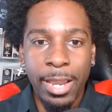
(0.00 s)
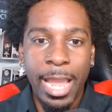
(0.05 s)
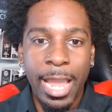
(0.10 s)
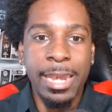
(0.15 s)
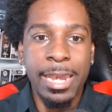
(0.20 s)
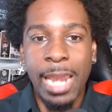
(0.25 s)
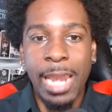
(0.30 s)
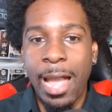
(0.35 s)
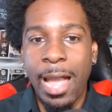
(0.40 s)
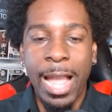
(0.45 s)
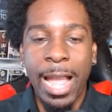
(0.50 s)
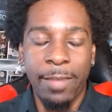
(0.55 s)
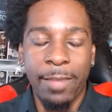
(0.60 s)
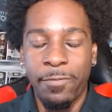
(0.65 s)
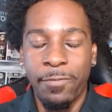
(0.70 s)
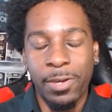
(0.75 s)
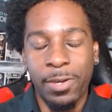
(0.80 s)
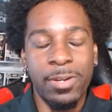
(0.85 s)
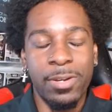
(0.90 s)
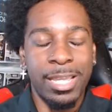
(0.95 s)
And now I
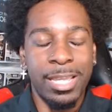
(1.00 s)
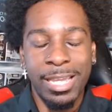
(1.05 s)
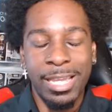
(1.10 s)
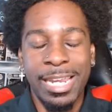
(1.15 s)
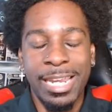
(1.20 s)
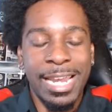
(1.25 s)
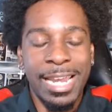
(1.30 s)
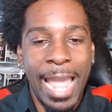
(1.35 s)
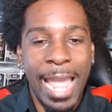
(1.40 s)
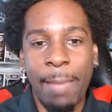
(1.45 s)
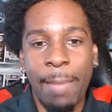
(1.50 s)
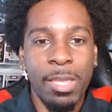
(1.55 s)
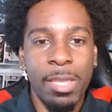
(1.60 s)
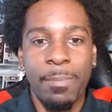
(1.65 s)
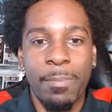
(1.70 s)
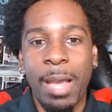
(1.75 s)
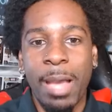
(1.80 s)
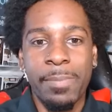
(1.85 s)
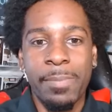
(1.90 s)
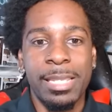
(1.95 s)
feel good and happy
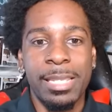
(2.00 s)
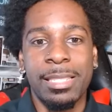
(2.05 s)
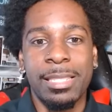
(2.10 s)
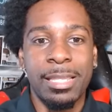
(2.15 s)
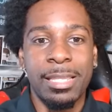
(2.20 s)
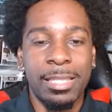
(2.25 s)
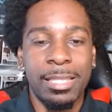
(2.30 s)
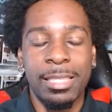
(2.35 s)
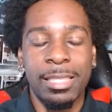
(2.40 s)
about being the